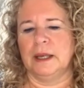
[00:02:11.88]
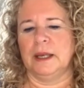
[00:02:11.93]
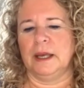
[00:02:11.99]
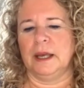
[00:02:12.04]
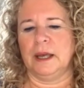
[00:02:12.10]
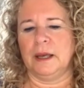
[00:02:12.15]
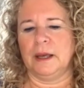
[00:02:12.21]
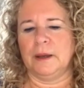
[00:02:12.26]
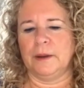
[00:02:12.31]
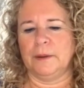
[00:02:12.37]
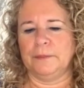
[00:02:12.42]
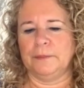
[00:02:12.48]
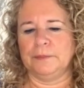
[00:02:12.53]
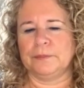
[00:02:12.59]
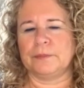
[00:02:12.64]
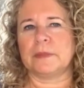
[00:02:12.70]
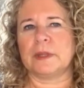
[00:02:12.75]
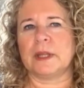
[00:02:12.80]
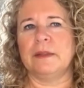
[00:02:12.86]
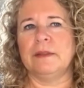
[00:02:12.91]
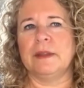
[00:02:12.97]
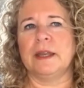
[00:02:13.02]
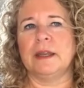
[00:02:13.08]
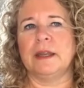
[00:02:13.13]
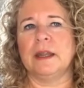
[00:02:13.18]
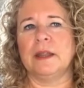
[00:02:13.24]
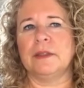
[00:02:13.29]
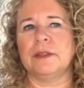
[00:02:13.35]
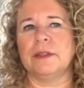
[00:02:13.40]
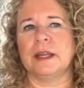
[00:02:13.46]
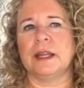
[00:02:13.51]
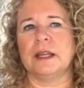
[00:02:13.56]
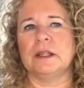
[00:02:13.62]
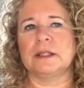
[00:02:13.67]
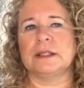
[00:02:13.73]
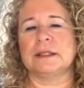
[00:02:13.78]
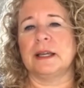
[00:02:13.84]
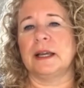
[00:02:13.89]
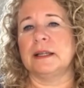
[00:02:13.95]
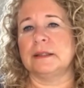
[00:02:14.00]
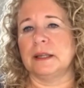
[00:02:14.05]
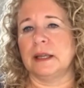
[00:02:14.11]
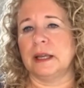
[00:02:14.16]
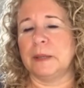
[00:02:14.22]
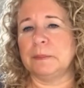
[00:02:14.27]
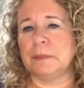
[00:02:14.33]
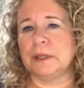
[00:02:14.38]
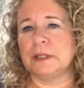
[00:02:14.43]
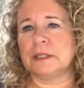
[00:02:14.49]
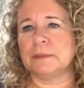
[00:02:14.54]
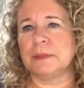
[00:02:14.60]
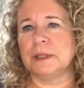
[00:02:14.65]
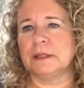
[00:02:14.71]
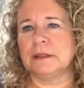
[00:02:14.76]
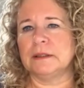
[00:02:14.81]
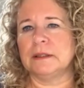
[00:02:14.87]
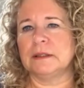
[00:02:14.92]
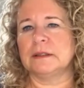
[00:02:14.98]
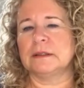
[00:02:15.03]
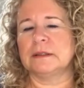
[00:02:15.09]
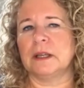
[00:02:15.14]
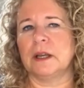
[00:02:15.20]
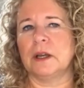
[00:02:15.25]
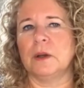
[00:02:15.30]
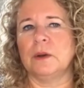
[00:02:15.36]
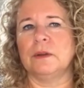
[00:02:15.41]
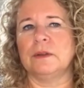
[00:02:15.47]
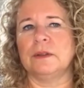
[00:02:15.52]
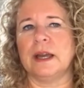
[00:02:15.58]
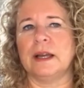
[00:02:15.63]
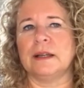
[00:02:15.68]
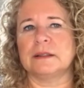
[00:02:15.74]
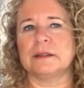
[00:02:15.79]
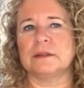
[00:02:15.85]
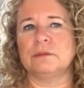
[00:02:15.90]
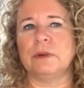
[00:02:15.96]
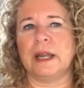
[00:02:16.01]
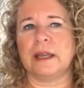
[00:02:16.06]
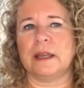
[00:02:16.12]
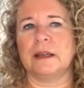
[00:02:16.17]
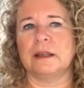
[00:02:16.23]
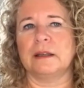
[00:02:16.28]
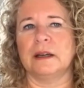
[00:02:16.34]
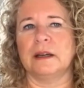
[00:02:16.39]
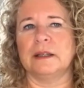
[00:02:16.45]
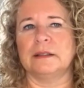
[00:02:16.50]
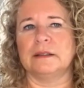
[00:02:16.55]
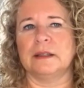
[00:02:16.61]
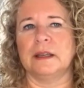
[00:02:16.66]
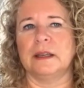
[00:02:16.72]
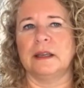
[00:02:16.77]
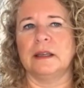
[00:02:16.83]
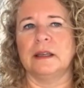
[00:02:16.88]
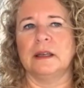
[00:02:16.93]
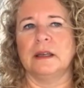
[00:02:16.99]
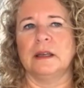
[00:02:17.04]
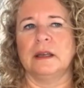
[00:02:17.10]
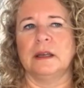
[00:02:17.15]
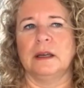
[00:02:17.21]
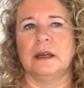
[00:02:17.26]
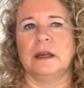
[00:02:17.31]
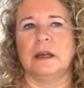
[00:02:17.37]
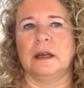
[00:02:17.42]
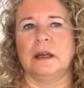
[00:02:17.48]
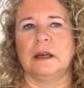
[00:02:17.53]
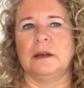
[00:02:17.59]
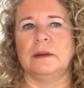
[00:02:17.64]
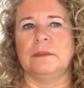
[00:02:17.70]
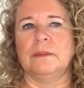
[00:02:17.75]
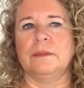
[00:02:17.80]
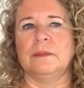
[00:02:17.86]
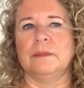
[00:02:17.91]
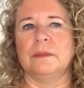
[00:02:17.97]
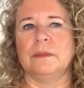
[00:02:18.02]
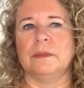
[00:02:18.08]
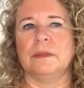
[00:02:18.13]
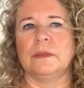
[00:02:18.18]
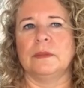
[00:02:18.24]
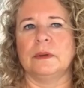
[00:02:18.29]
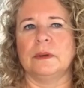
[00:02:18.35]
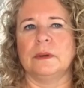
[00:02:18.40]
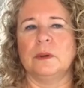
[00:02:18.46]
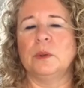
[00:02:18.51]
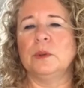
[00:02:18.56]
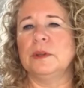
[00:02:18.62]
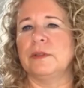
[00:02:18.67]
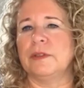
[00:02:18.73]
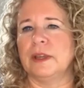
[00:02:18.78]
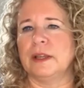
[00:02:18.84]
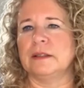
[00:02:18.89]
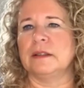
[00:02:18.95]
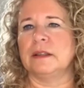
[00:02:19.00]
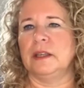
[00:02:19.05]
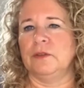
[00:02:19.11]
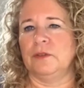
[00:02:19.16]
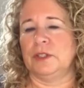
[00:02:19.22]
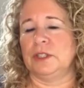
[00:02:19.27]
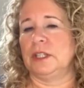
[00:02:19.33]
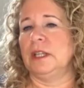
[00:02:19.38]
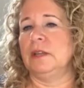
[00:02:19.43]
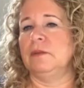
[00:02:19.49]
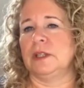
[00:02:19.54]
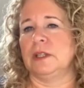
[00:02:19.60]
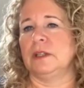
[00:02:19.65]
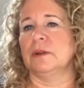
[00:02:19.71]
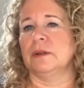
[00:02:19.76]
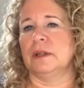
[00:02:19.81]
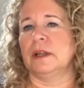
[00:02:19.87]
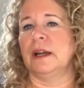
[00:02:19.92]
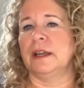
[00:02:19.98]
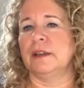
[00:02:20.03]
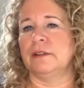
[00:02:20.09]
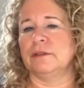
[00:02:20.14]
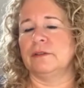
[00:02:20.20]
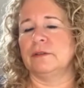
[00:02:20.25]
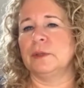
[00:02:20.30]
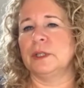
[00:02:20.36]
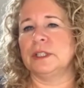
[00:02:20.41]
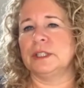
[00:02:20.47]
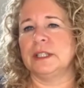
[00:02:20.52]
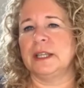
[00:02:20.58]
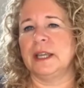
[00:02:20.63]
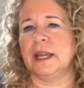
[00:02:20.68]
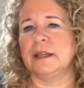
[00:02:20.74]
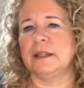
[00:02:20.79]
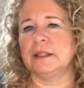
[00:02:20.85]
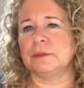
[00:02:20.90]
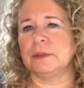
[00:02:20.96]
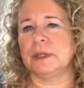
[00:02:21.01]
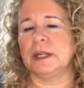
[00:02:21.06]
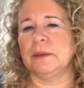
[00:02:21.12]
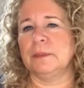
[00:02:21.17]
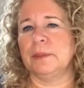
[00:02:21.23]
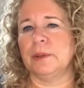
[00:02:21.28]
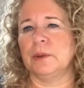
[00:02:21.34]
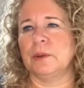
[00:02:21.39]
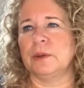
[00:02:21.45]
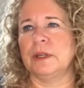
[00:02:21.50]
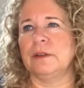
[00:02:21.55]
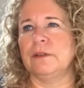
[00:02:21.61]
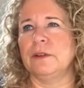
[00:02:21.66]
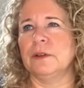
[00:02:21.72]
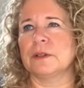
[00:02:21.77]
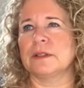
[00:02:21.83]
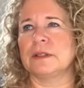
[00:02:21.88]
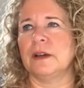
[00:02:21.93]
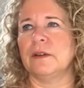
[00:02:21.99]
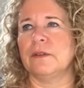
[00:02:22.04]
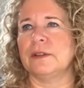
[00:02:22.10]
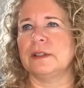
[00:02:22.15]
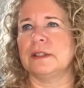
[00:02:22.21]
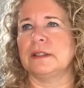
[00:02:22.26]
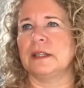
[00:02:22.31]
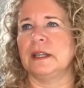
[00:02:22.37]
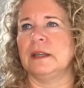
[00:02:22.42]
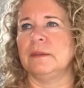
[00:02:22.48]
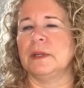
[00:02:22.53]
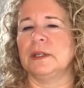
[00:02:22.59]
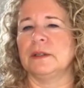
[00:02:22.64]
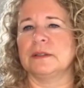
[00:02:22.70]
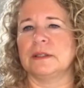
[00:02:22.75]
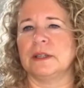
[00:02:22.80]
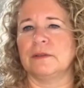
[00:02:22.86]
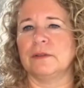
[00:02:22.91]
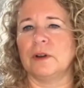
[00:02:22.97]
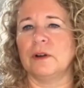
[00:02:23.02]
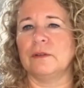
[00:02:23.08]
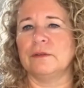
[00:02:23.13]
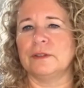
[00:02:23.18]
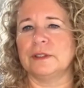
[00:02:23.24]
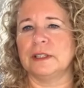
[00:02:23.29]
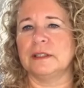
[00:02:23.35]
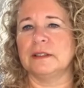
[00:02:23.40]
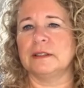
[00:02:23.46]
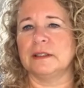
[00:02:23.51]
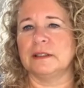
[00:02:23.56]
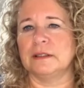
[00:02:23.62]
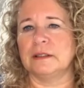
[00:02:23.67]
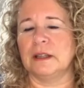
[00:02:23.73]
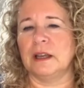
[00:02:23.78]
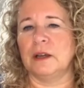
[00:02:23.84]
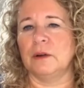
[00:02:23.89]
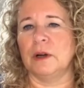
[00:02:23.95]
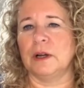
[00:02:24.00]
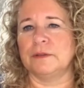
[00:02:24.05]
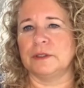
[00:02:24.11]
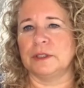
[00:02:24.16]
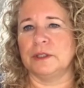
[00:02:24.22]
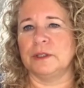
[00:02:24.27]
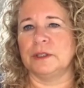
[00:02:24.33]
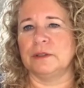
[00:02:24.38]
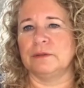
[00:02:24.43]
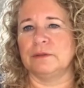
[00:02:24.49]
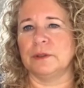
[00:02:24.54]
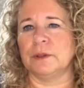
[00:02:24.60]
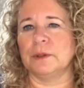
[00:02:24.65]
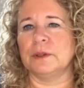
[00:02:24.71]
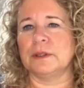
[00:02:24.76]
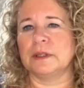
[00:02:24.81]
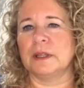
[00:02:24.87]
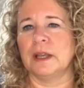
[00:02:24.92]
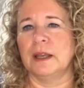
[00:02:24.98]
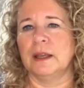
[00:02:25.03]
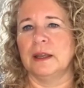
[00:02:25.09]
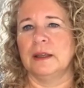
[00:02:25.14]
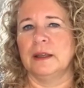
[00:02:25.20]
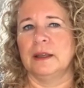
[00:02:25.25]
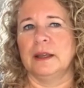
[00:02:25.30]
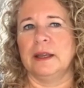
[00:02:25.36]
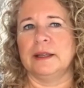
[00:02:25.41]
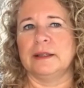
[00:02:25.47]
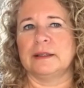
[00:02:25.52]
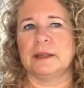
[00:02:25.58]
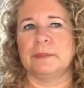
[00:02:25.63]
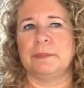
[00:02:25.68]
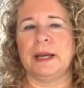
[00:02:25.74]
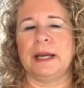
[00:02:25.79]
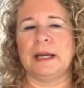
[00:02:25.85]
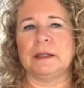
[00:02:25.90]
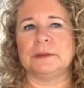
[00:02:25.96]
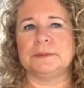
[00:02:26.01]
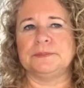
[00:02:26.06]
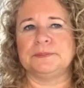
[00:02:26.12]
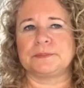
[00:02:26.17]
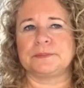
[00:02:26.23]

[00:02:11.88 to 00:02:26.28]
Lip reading: And then another thing it looks at is accomplishment. So that's recognizing all the things that you've achieved in your life, which again is really important. If your self-esteem and your self-confidence is low after your divorce, it's about